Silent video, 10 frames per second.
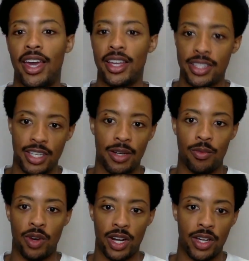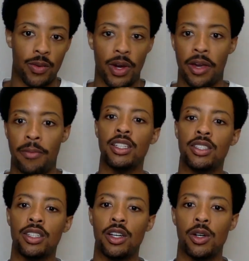ends up running away.
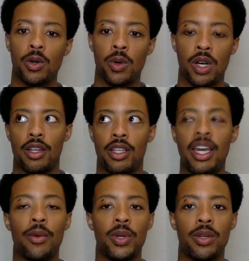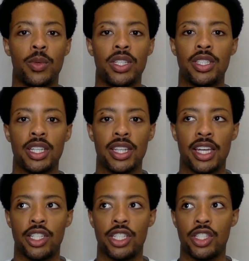So yeah, we see
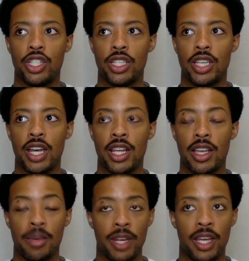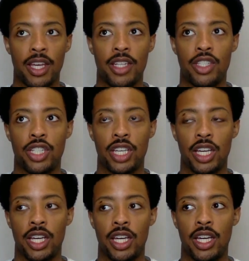that she's just uninhibited.
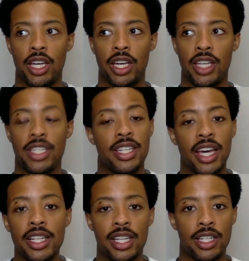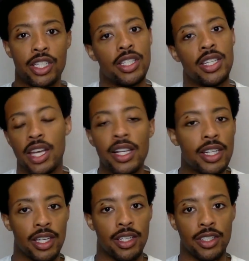She is addicted. She's
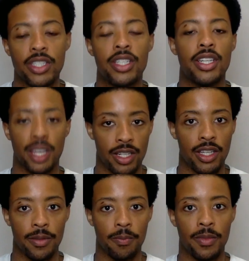addicted.